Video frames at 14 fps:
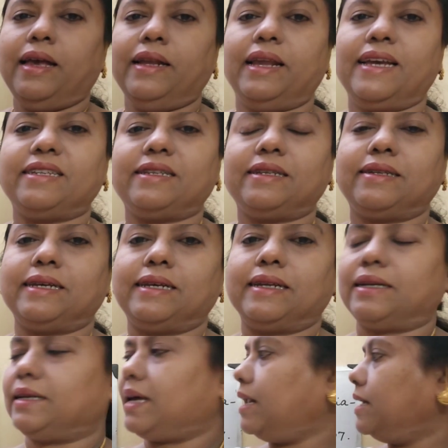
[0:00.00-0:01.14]
Next, the
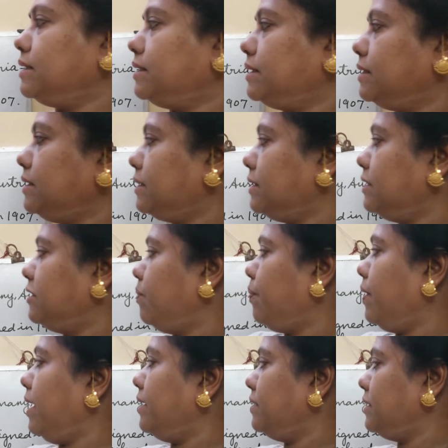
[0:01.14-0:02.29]
secret alliance is
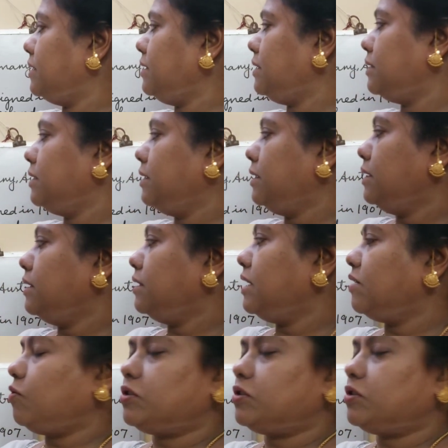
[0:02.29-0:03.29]
Triple Entente that